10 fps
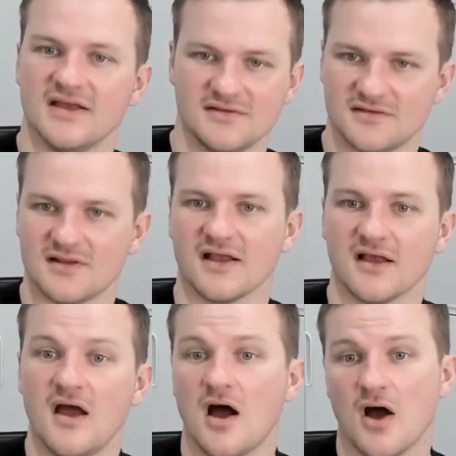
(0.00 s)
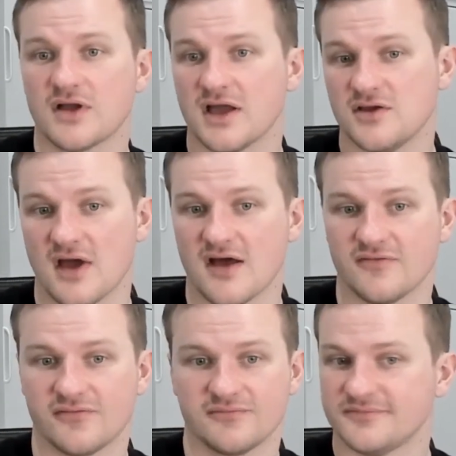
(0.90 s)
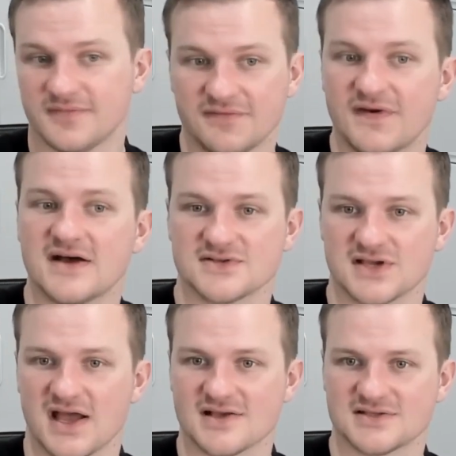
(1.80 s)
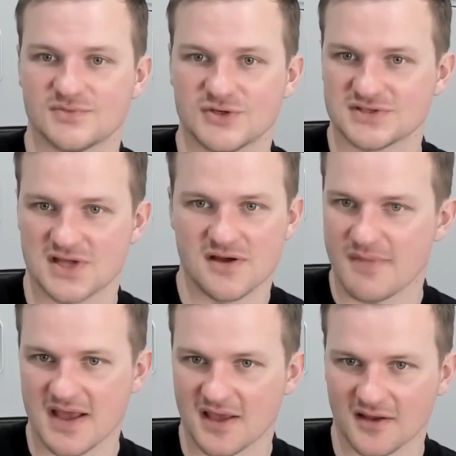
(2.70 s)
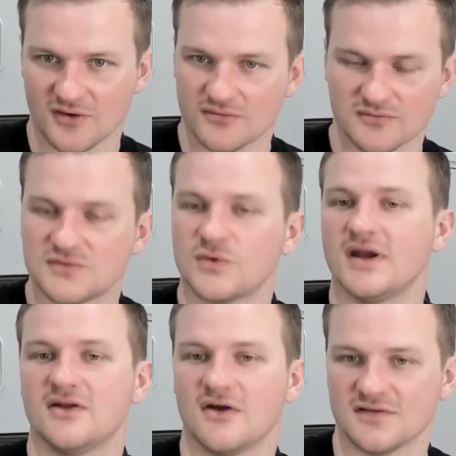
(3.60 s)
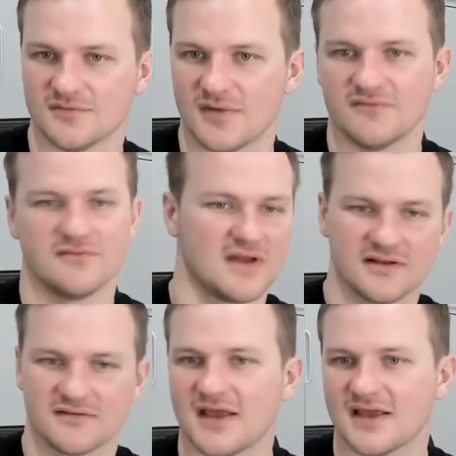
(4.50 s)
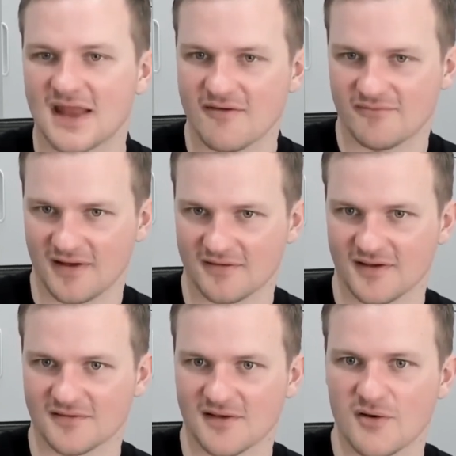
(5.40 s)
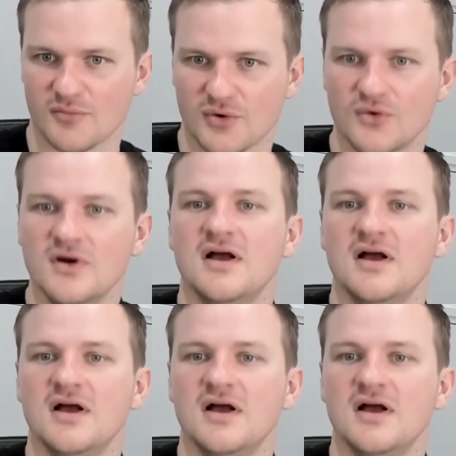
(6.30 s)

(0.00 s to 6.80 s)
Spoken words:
It's like, okay, you have 1,000 customers that are making you $20 a month. Like, take a Netflix example.